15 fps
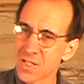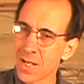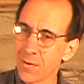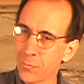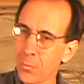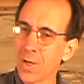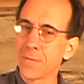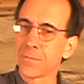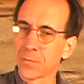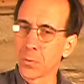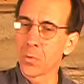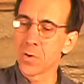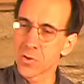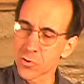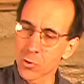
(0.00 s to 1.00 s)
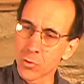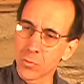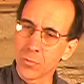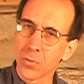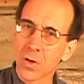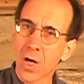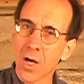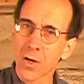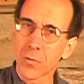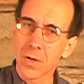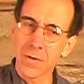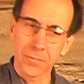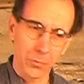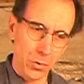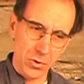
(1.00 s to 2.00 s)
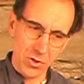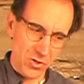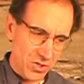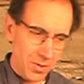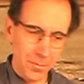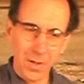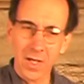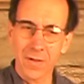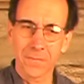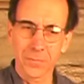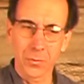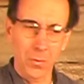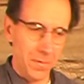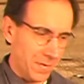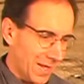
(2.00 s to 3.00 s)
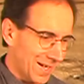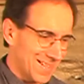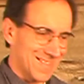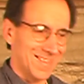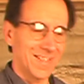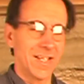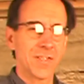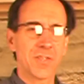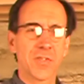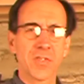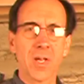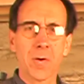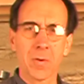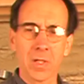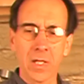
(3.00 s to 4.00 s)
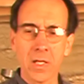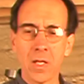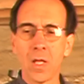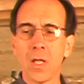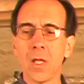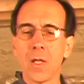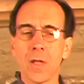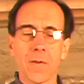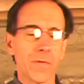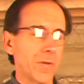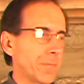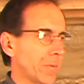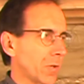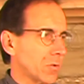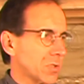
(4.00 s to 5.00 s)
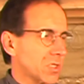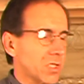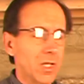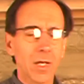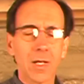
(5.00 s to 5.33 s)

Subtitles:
have wet floors or concrete floors or some kind of floor that isn't necessarily the most